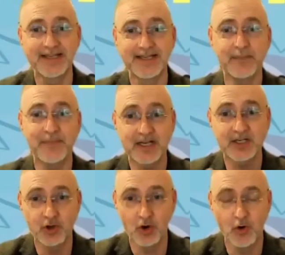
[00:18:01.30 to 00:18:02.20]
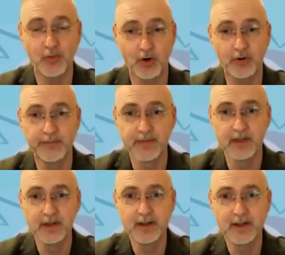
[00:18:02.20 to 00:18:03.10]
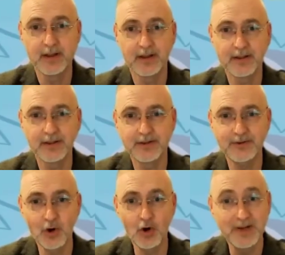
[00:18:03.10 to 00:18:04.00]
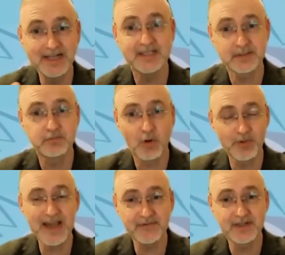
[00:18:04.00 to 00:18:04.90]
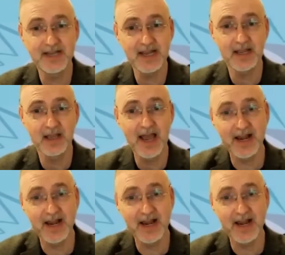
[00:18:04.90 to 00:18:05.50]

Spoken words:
things get back to normal. Normal is what we have today,